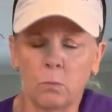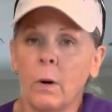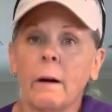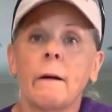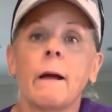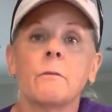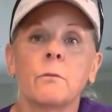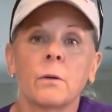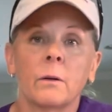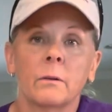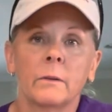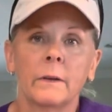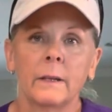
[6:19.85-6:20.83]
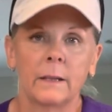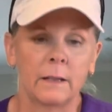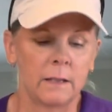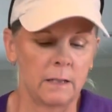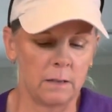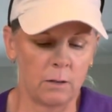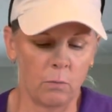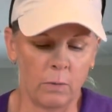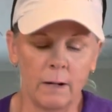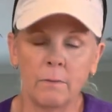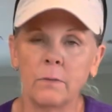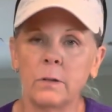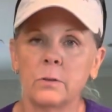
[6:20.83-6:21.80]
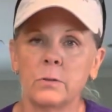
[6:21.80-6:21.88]
wherever,
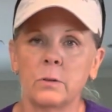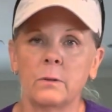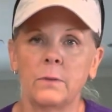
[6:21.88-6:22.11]
whatever you do.